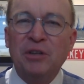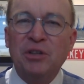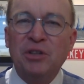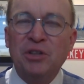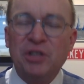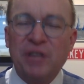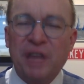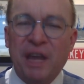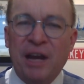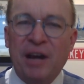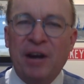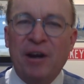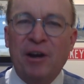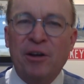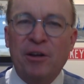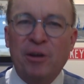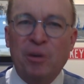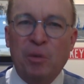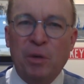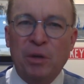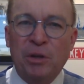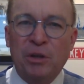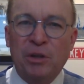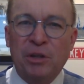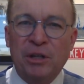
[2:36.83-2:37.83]
scared
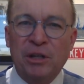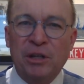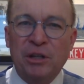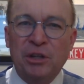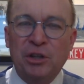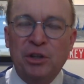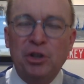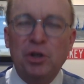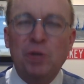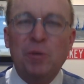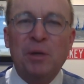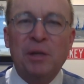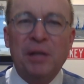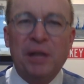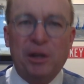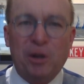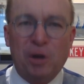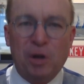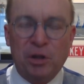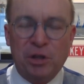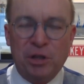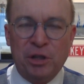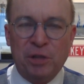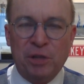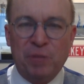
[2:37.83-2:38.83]
than what uh, Schumer led
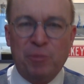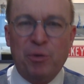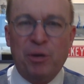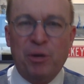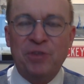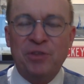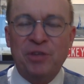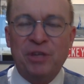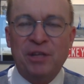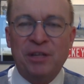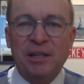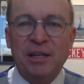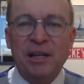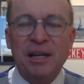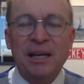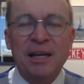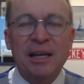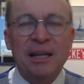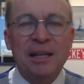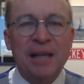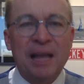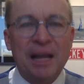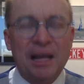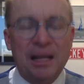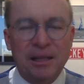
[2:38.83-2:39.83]
on to the president
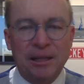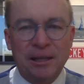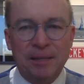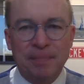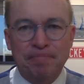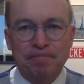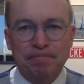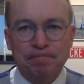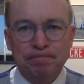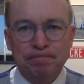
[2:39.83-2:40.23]
in that clip.